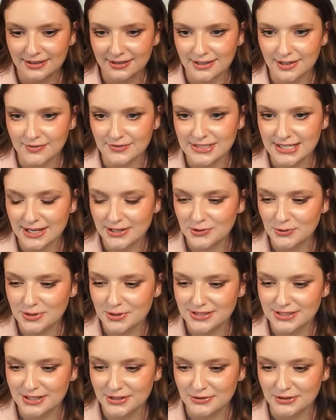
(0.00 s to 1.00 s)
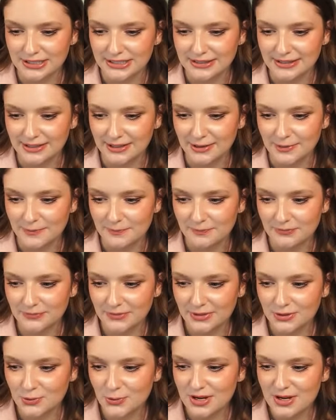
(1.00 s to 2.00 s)
Loves the outdoors and a green thumb.
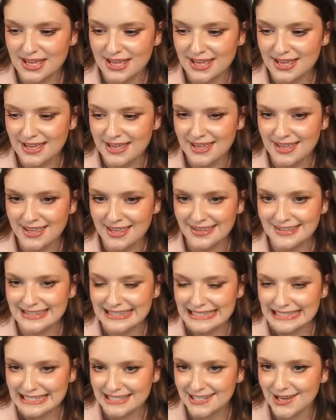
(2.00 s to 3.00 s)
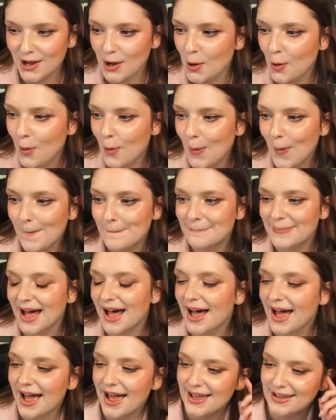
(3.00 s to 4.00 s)
Twins! Oh
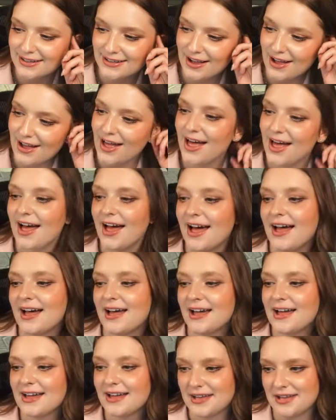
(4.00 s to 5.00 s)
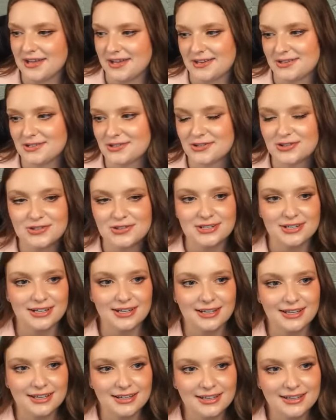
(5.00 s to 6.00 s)
my gosh.
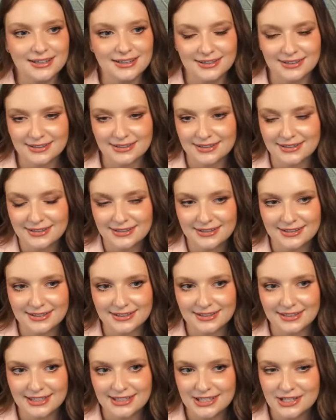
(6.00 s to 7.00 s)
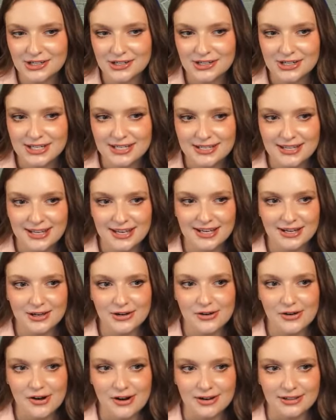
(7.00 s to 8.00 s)
Erin and
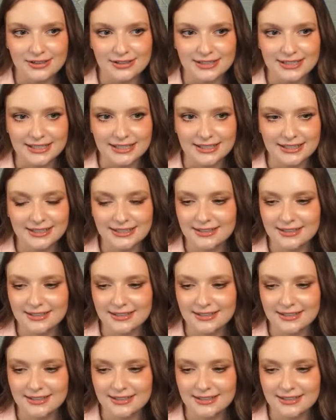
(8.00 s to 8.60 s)
Carly.